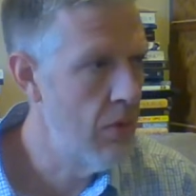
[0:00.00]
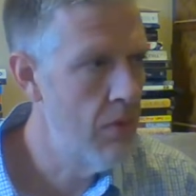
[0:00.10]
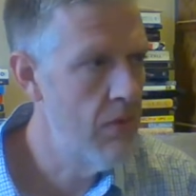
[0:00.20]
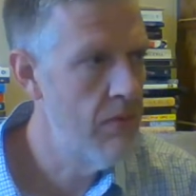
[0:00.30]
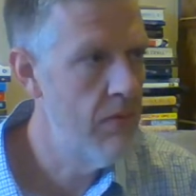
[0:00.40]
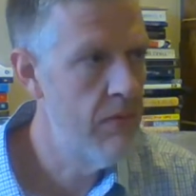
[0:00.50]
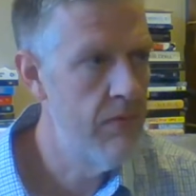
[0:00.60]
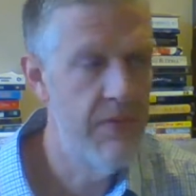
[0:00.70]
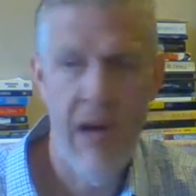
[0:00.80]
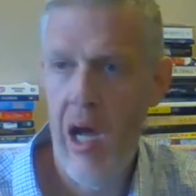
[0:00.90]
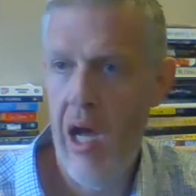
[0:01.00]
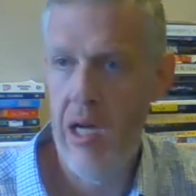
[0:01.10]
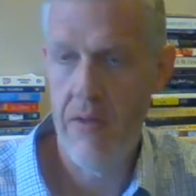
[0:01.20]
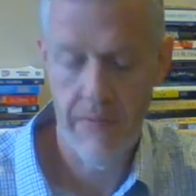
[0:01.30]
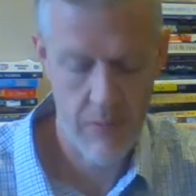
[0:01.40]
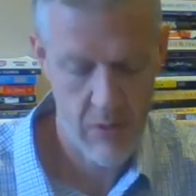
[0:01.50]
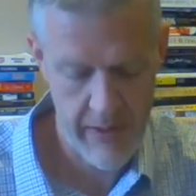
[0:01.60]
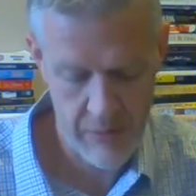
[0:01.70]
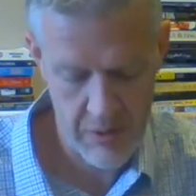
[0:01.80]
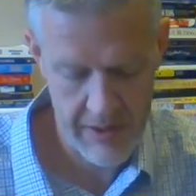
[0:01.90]
to find for
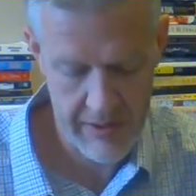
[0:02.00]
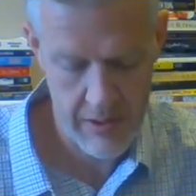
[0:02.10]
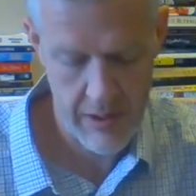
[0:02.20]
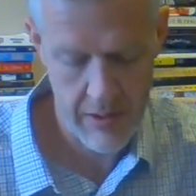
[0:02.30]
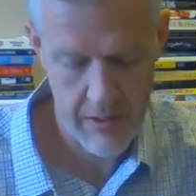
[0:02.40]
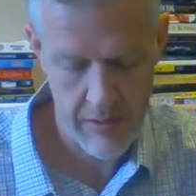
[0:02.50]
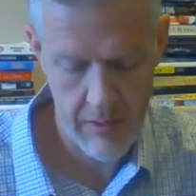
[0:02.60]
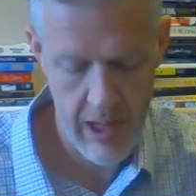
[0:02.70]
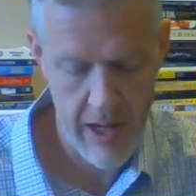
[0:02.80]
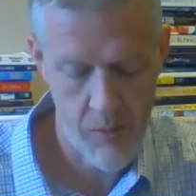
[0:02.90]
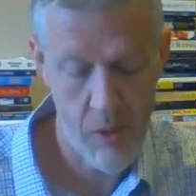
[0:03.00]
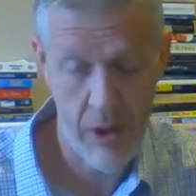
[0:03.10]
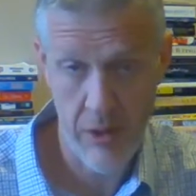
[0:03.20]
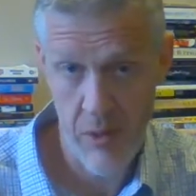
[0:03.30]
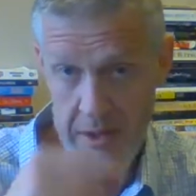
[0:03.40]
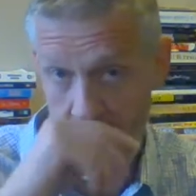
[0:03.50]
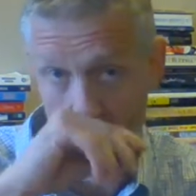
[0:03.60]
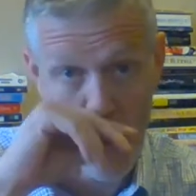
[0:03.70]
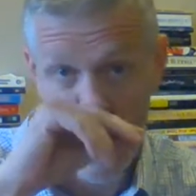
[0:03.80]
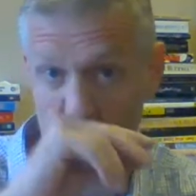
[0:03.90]
whatever reason. Um, one of the ones I
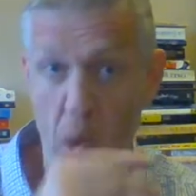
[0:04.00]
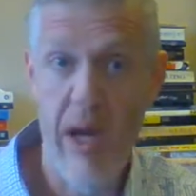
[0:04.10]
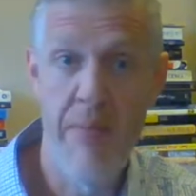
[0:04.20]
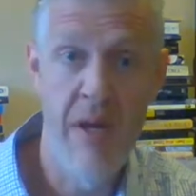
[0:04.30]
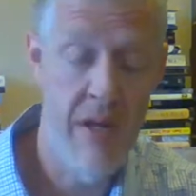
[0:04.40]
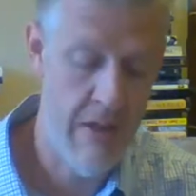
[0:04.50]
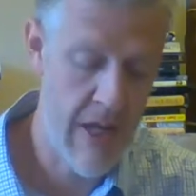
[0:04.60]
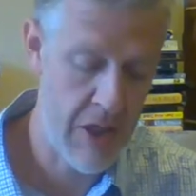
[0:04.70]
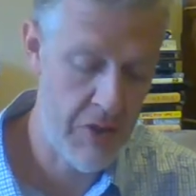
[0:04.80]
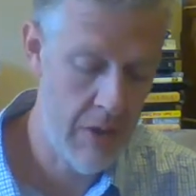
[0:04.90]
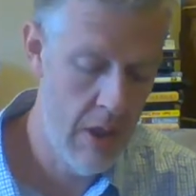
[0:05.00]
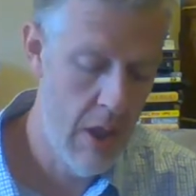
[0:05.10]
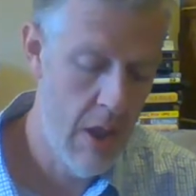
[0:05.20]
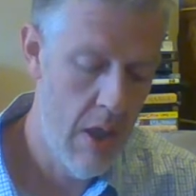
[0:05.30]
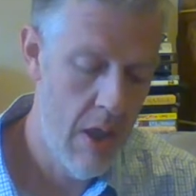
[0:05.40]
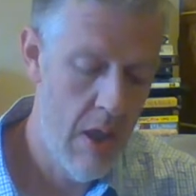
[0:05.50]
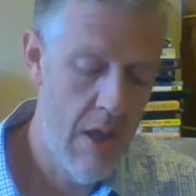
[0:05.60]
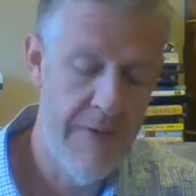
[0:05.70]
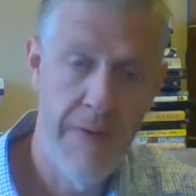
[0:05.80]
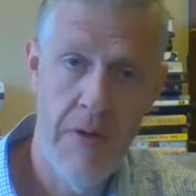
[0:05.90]
work with quite a bit, actually.
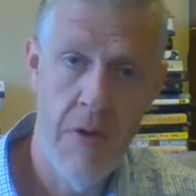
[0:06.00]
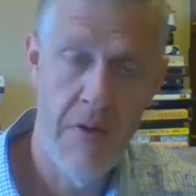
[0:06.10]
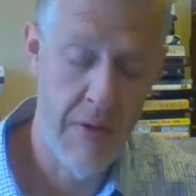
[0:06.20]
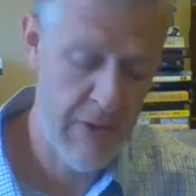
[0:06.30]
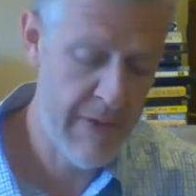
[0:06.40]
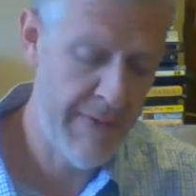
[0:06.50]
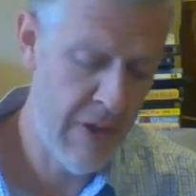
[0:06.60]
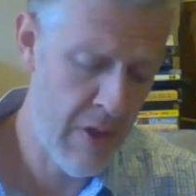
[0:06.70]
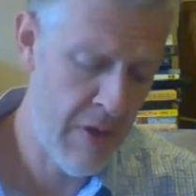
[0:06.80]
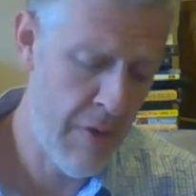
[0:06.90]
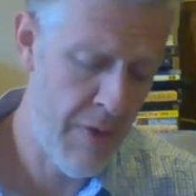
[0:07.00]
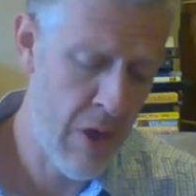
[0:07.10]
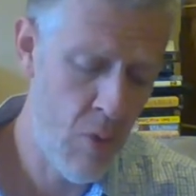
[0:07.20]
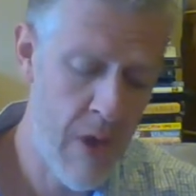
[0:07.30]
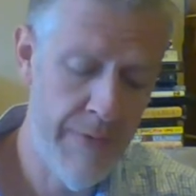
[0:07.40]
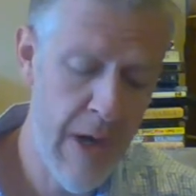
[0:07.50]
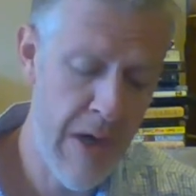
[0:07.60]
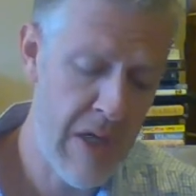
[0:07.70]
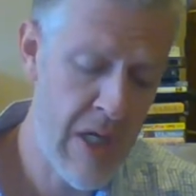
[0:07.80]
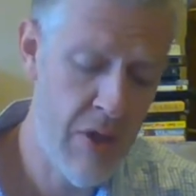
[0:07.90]
It's footnote, so this footnote two thirty-one,
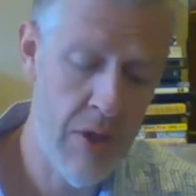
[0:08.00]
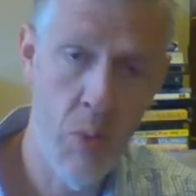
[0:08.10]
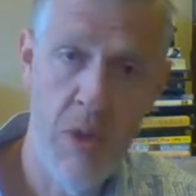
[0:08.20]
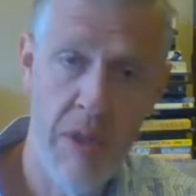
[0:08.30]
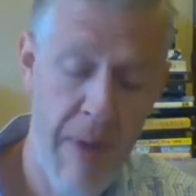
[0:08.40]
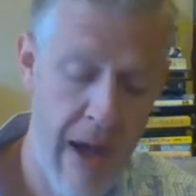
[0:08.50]
Friedrich Nietzsche, The Will to